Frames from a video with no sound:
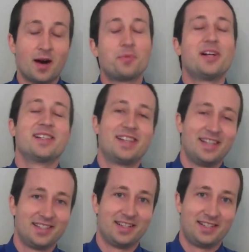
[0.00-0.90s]
Applying
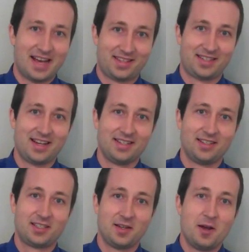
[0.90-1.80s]
late isn't a death
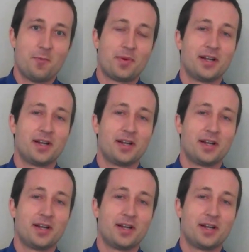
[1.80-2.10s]
sentence,